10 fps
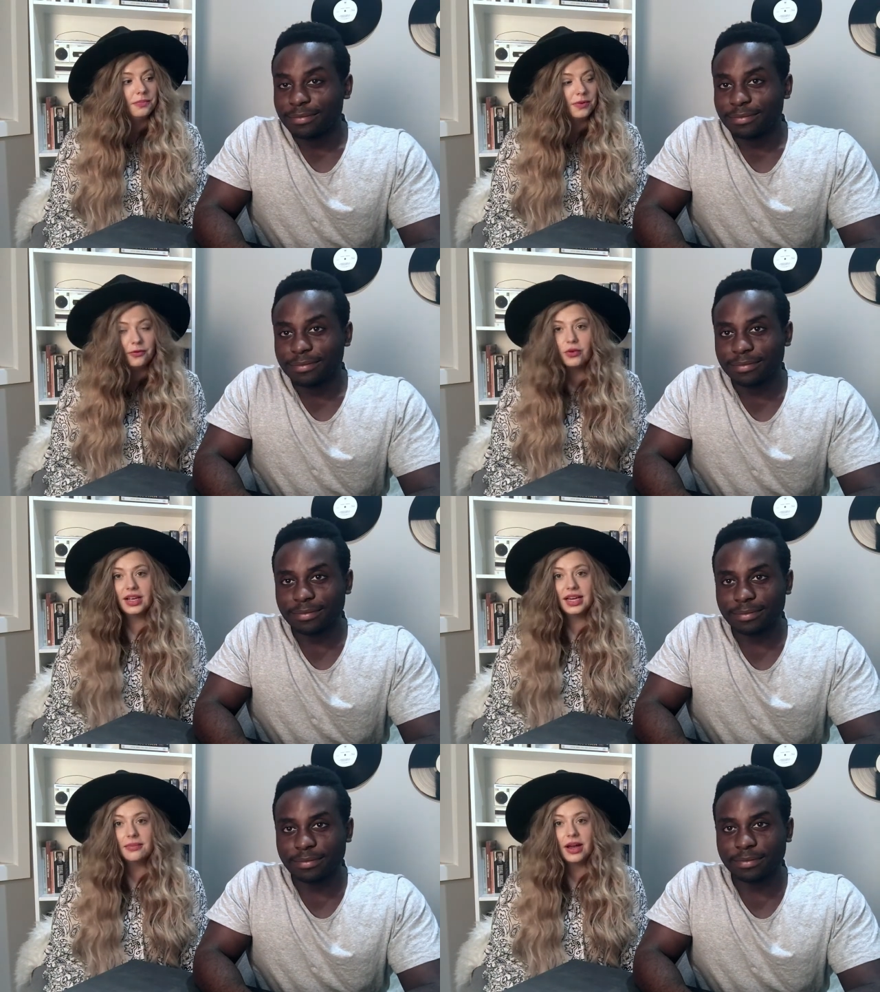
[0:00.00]
Speaker 1: before
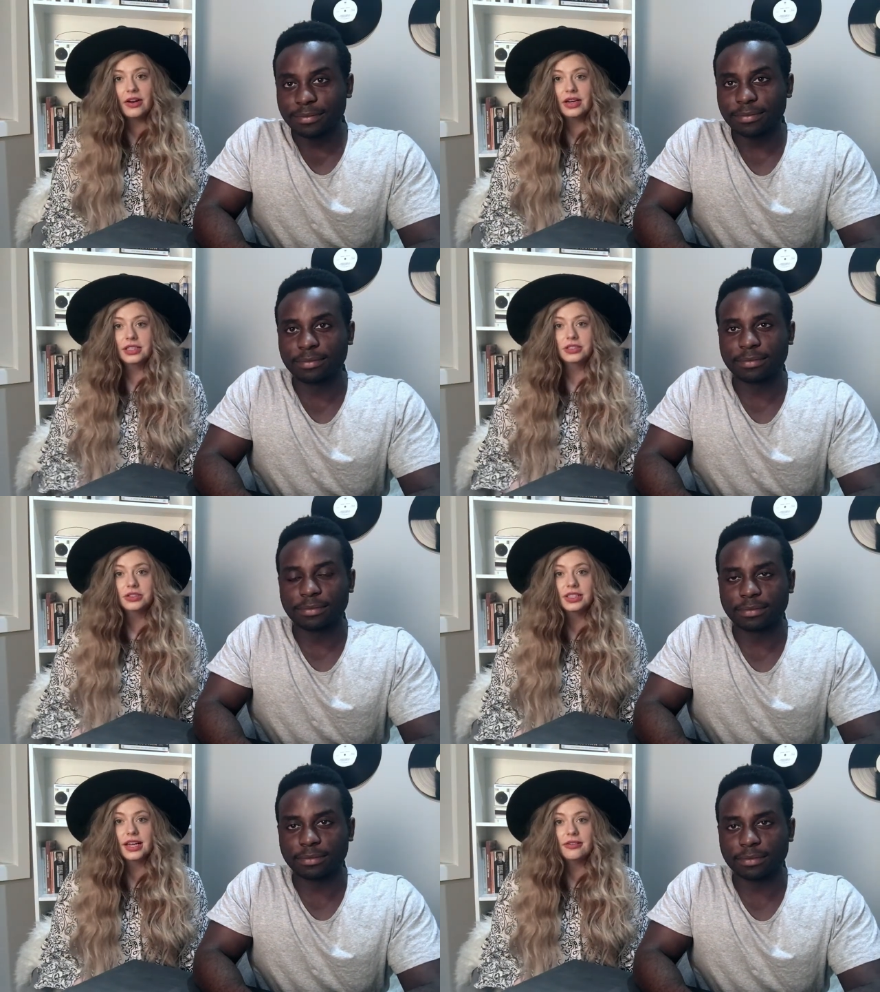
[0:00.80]
getting married and
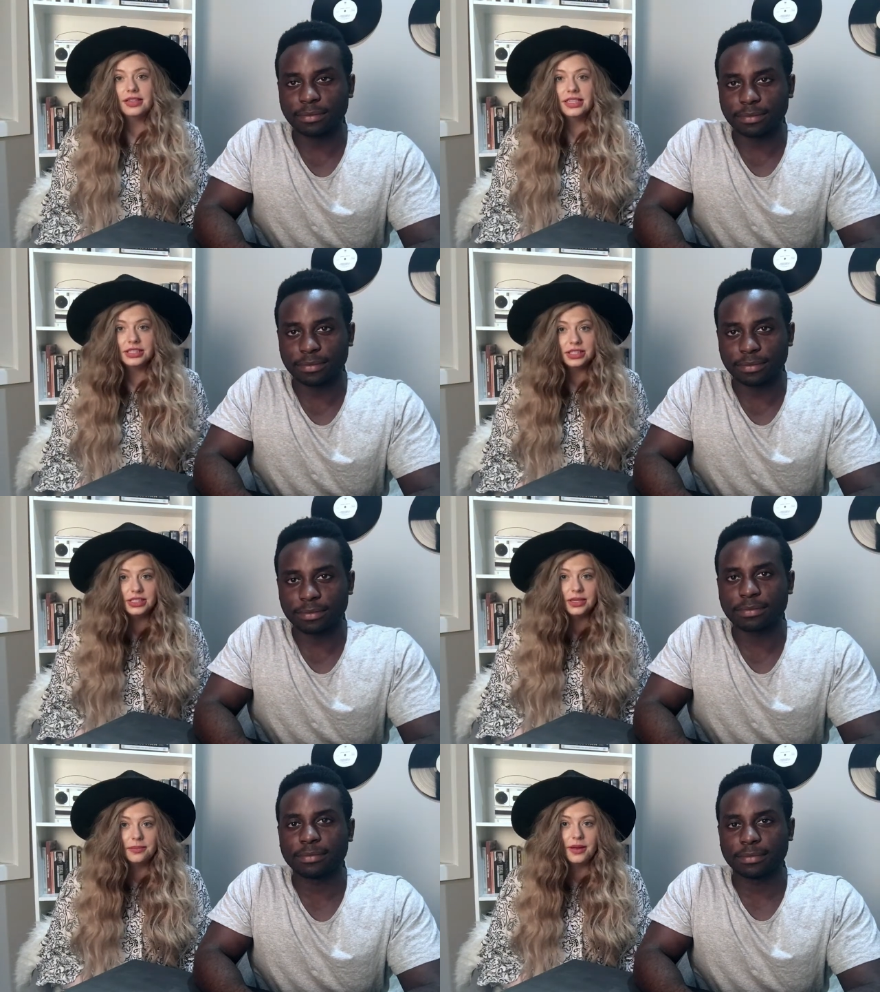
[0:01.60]
during our
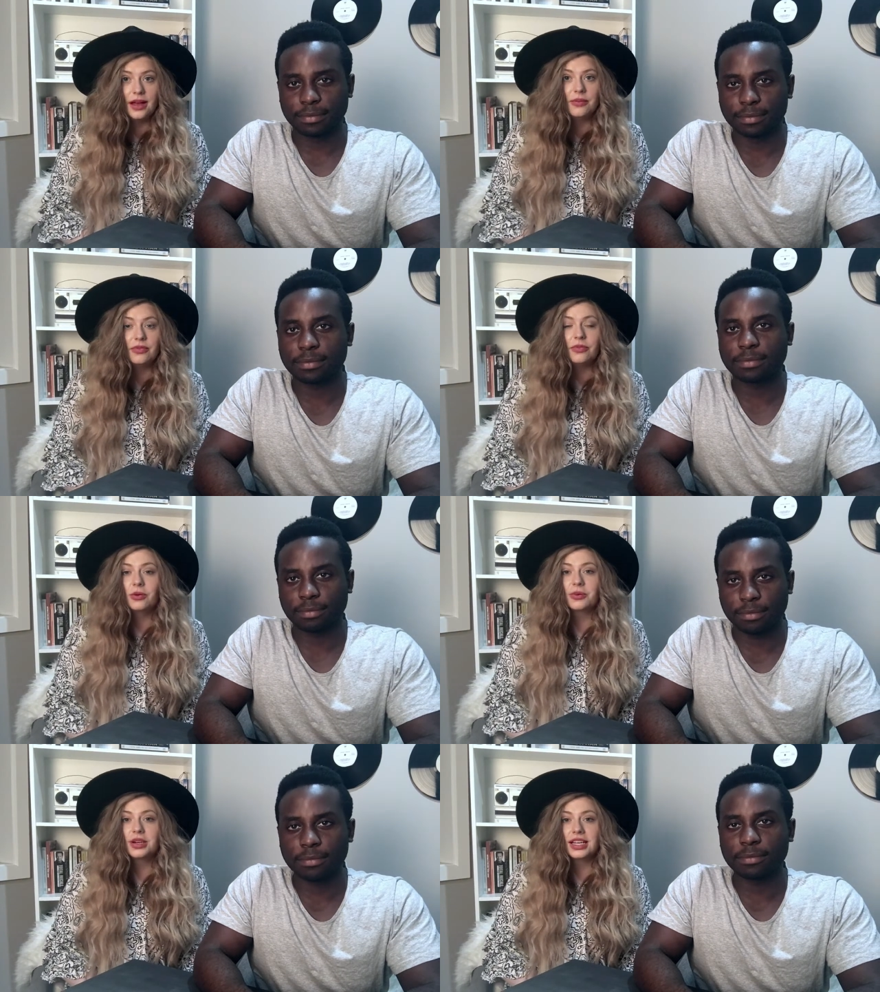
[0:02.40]
relationship, um,
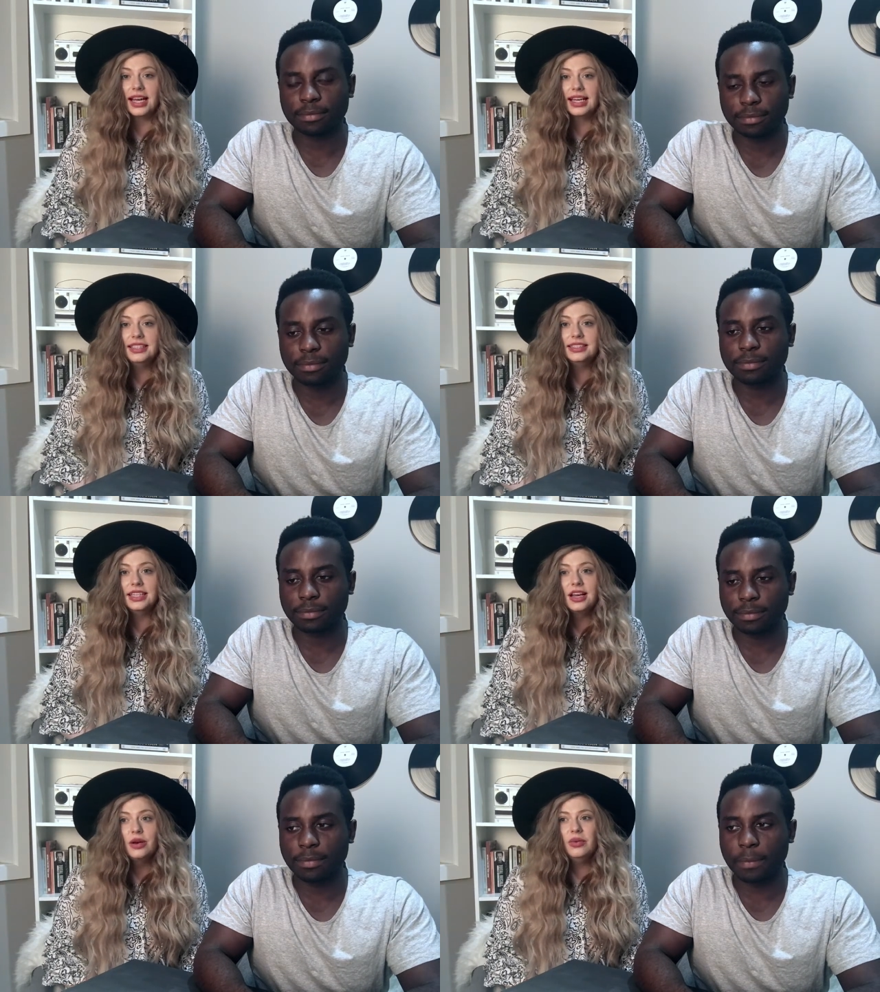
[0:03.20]
before we were engaged,
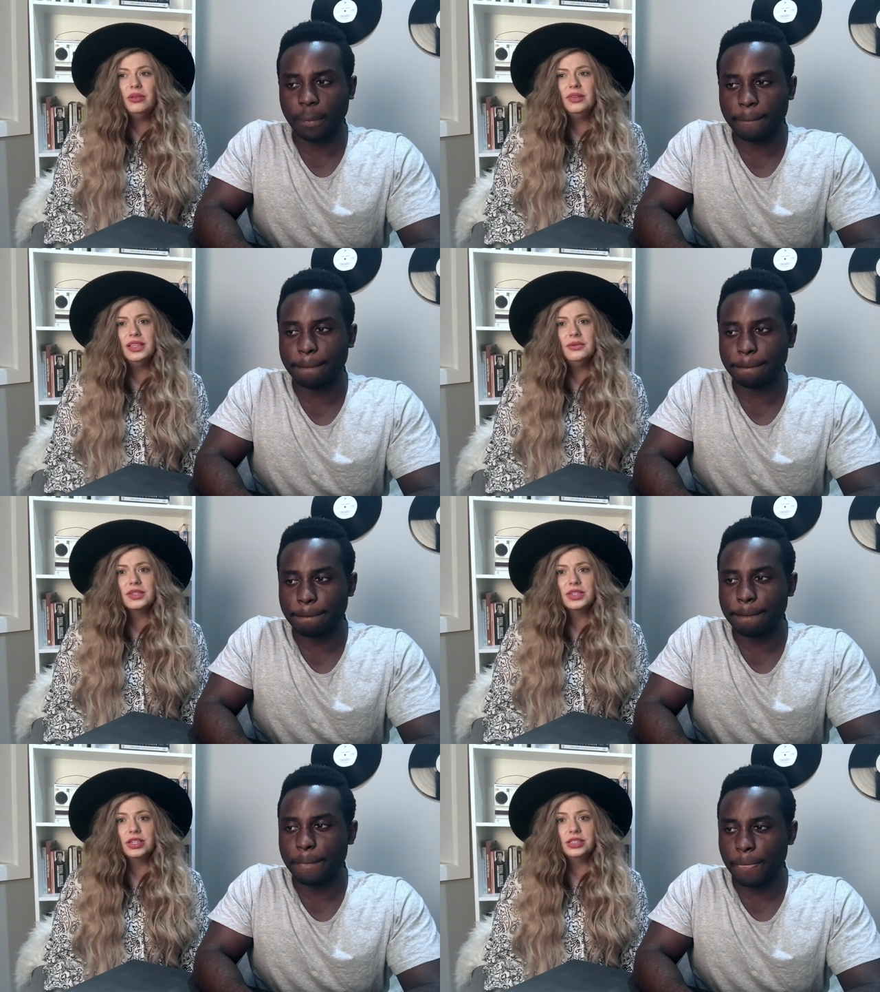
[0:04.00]
we really were
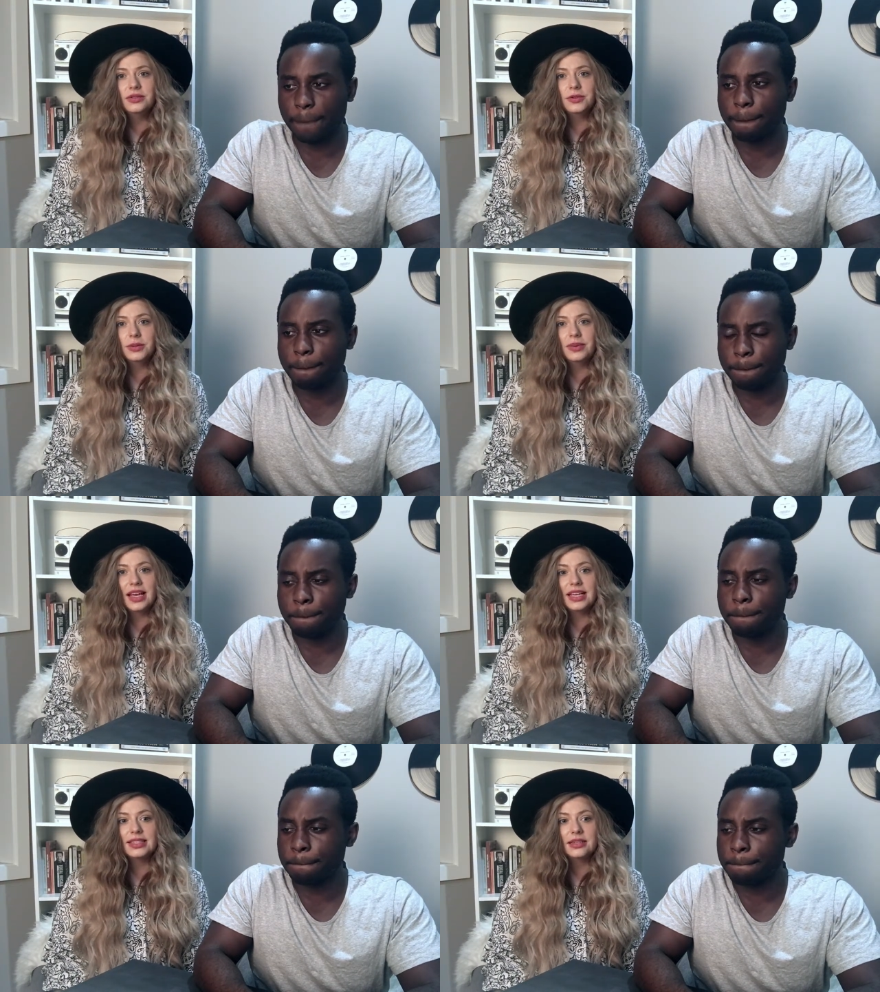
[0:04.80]
searching for a
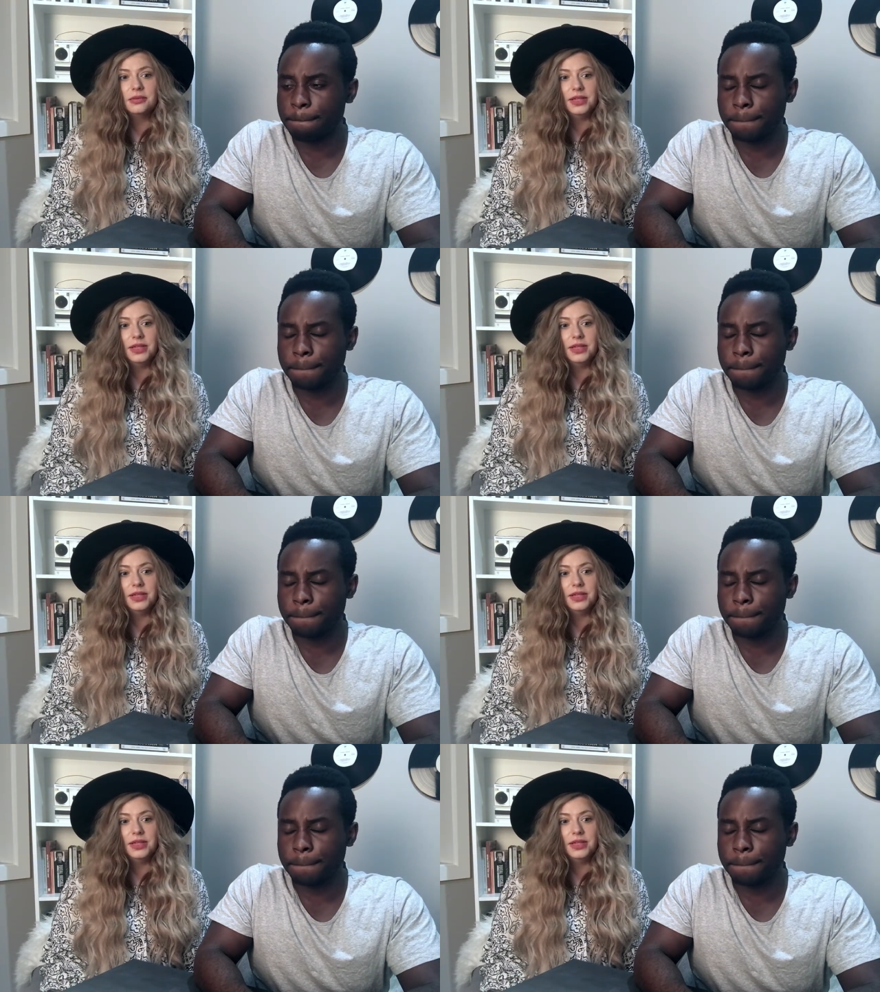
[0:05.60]
place and a mm.